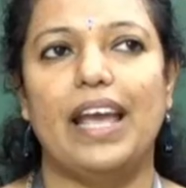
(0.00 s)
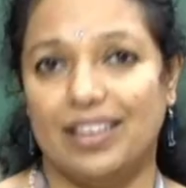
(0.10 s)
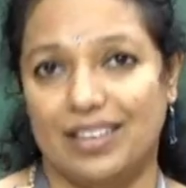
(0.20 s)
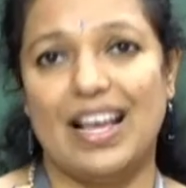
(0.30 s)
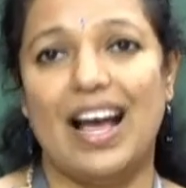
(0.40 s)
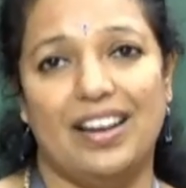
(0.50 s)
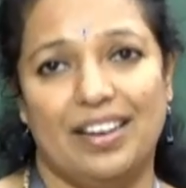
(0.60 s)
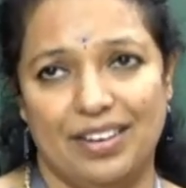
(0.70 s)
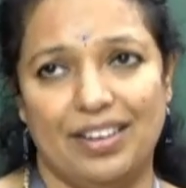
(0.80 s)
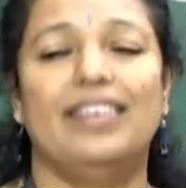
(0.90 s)
errors
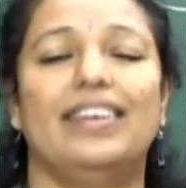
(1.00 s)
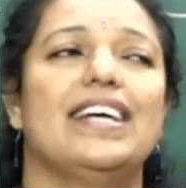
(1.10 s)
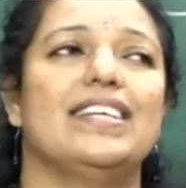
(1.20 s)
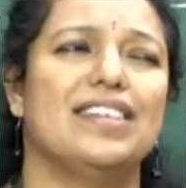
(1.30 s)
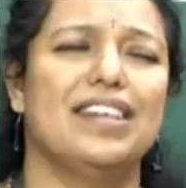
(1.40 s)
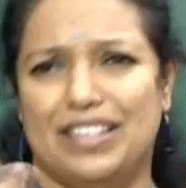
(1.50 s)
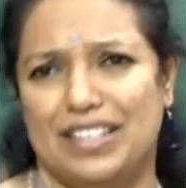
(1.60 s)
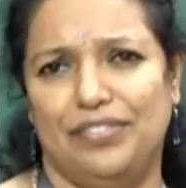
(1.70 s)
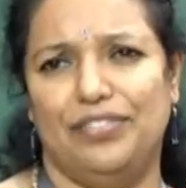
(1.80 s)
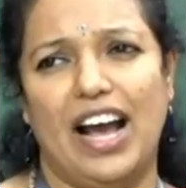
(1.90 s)
are less,
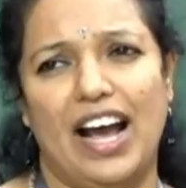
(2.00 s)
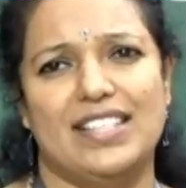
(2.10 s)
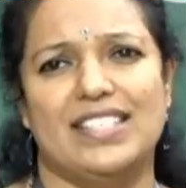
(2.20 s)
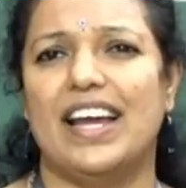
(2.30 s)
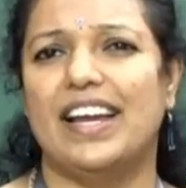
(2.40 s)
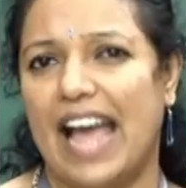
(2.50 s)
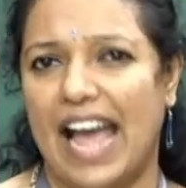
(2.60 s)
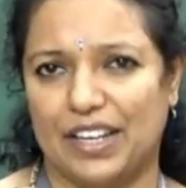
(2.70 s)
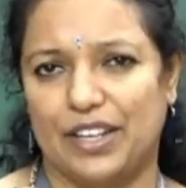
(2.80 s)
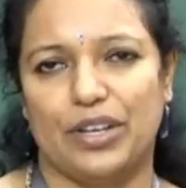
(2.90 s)
it is fast
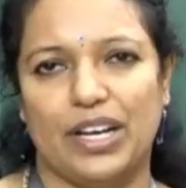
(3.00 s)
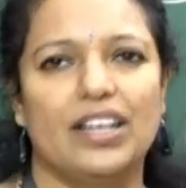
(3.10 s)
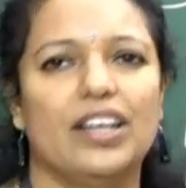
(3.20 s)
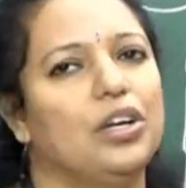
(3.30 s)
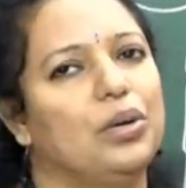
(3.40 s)
and accurate.